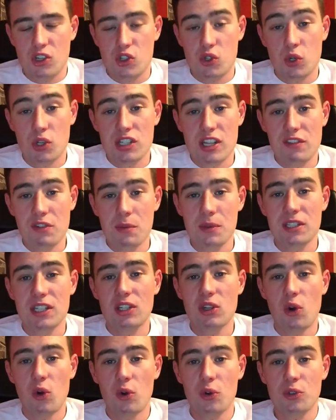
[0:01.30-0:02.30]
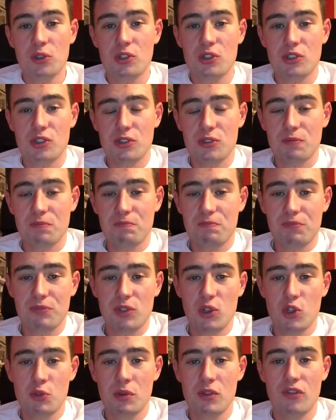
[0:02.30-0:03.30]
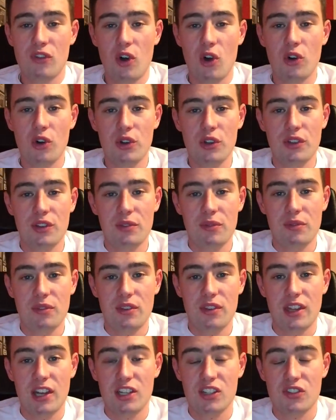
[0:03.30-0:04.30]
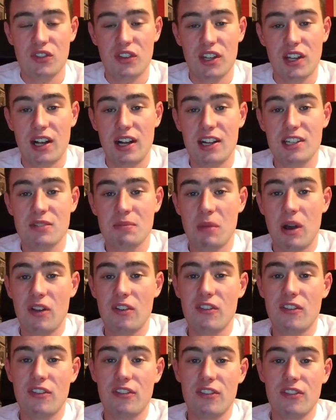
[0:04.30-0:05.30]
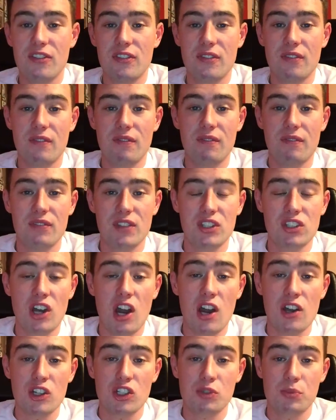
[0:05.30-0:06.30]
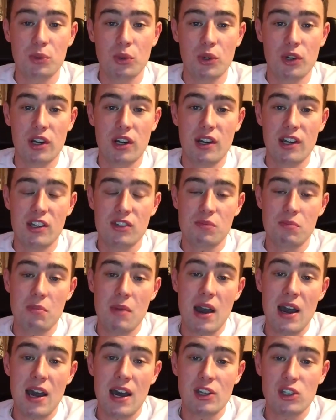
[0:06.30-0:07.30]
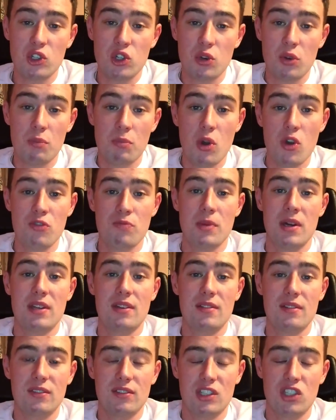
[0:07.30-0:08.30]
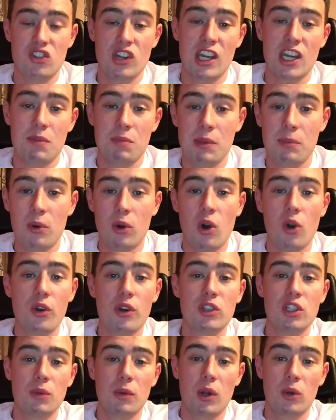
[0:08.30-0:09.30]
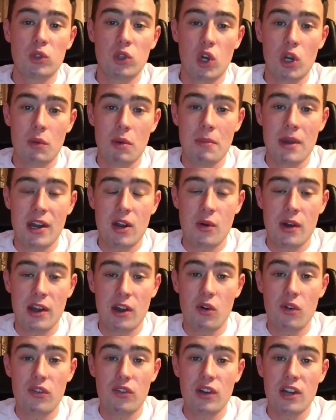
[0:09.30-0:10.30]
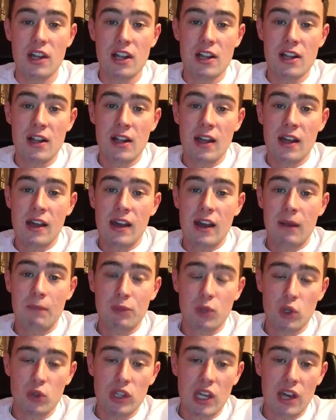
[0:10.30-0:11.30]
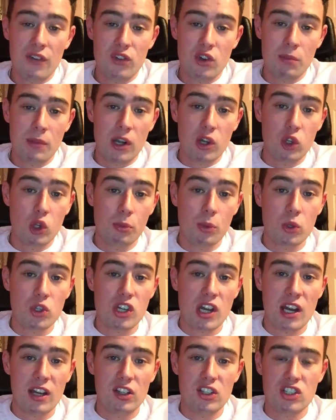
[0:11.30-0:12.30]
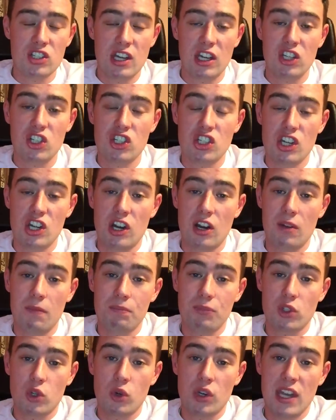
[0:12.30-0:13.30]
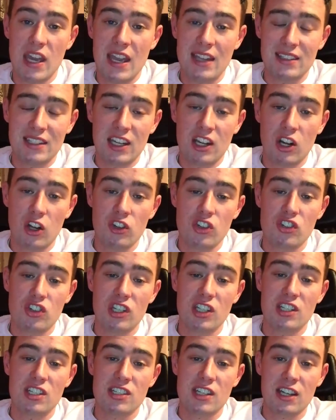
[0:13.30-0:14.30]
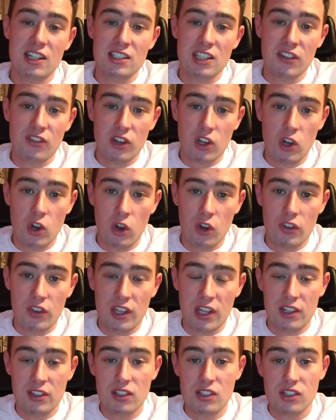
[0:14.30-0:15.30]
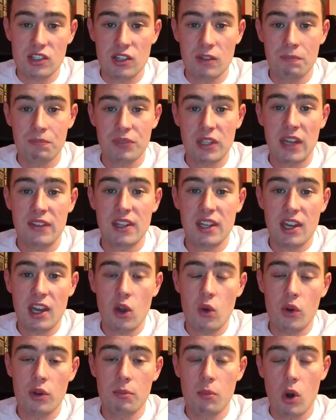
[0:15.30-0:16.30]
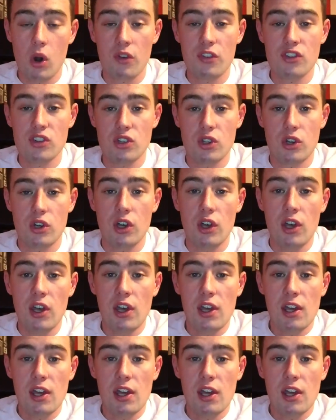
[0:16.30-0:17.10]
So as everybody knows who's been following this for the last month, the Tartan Explorer is my new movement to try and get people all around the world talking about mental health. I'm doing that through my global challenge next year, going to 80 countries, 6 different continents, in the kilt and morph suit,